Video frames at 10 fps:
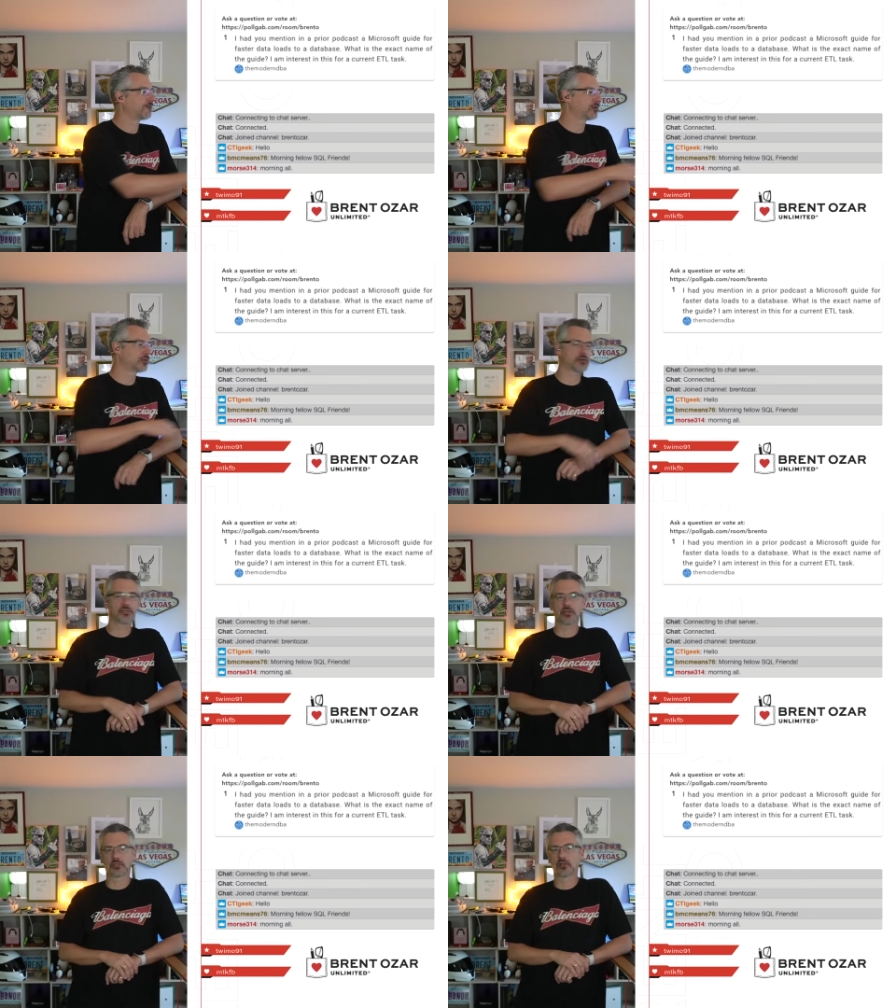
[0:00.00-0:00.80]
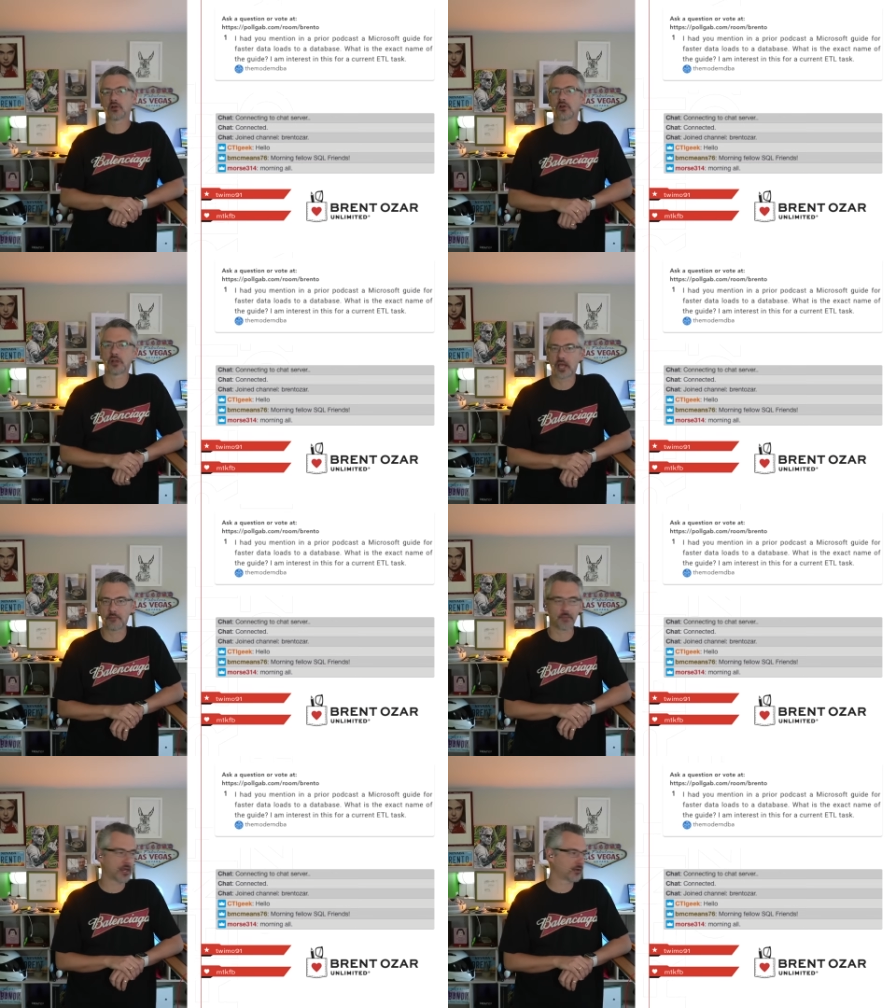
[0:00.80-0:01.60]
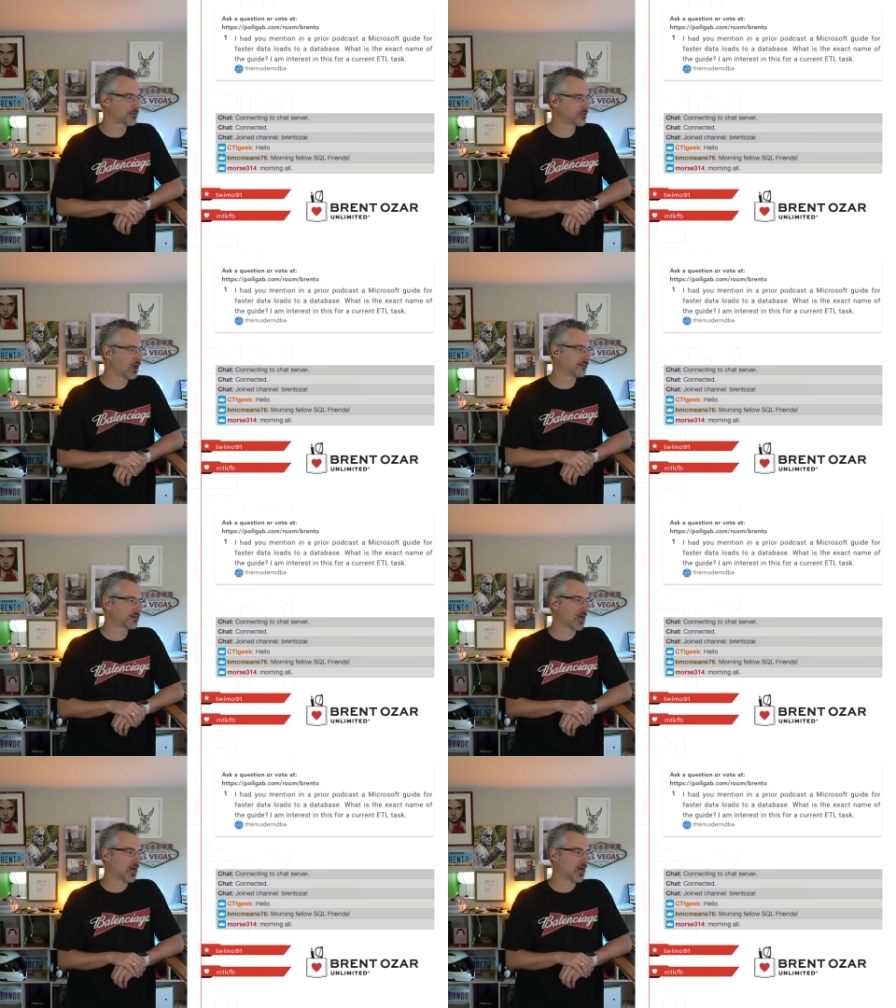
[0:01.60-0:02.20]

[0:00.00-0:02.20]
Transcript: if you search on learn dot microsoft